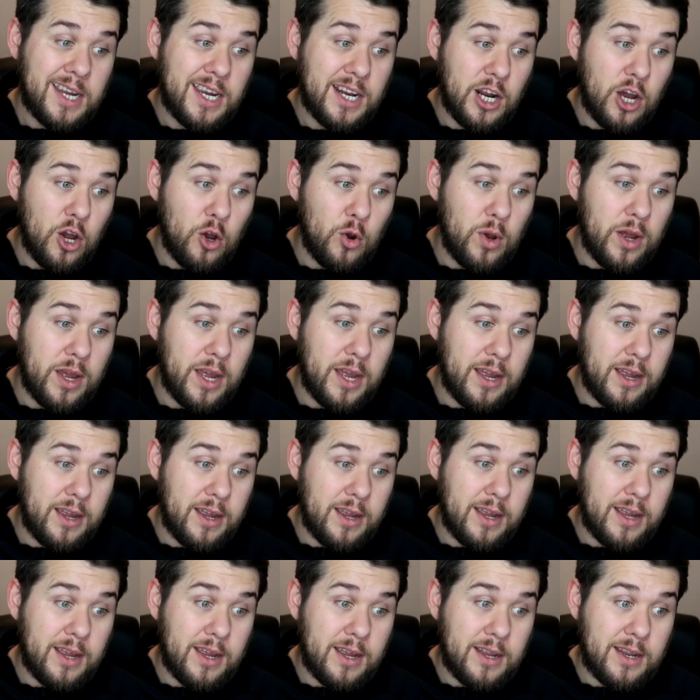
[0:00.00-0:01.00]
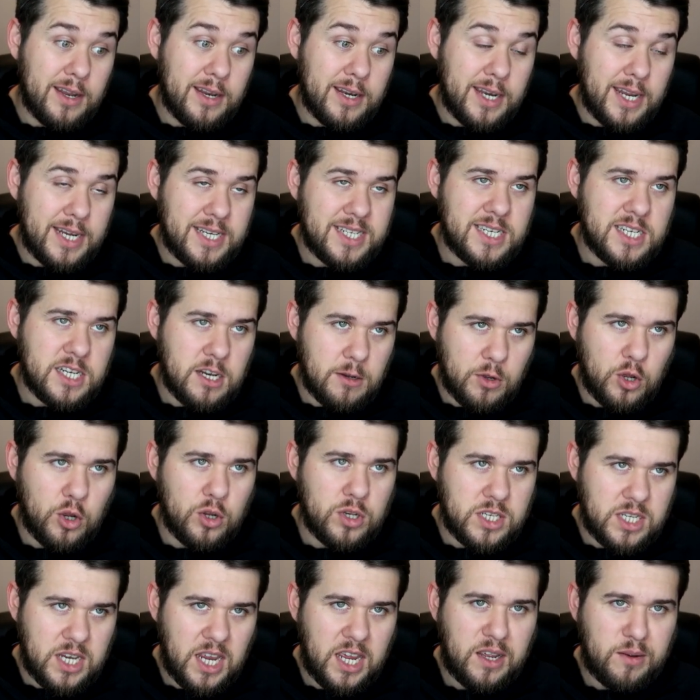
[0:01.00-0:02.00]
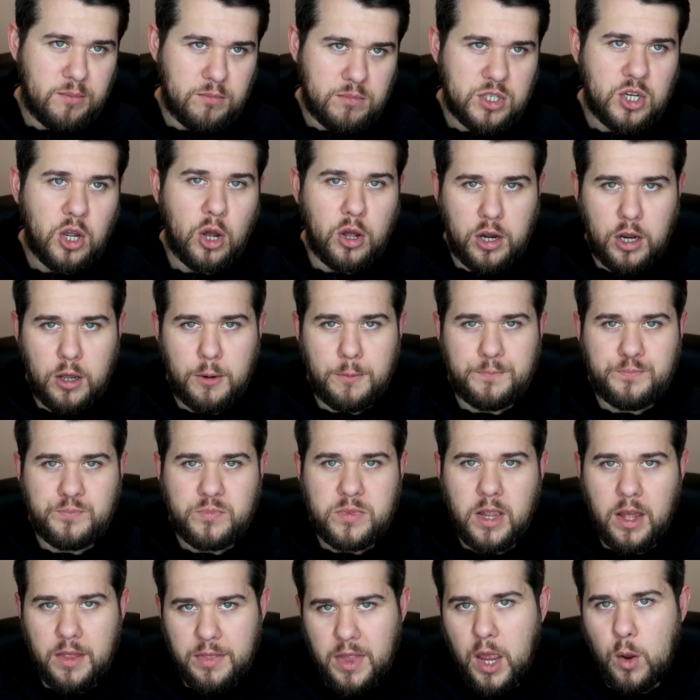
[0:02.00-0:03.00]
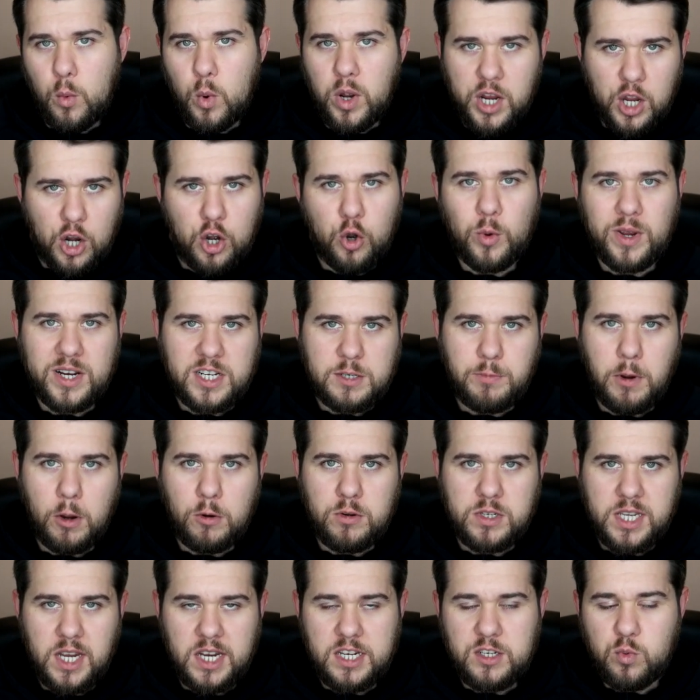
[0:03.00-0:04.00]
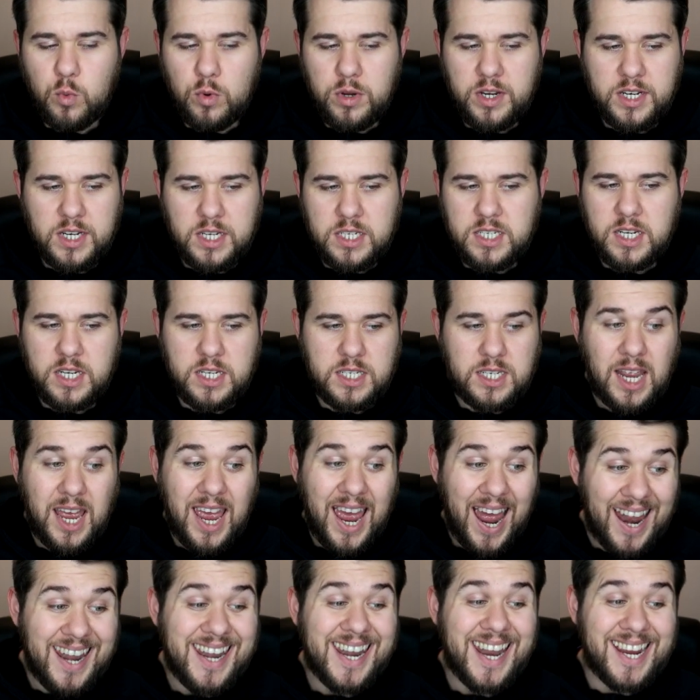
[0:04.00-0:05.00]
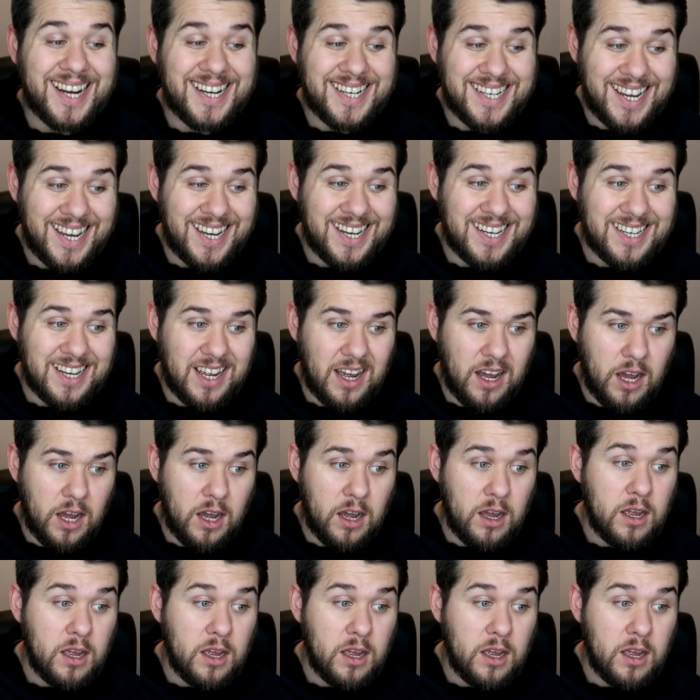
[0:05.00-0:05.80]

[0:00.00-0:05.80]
you know, this is a good team, Tottenham, and they were going to expose those weaknesses, and they did.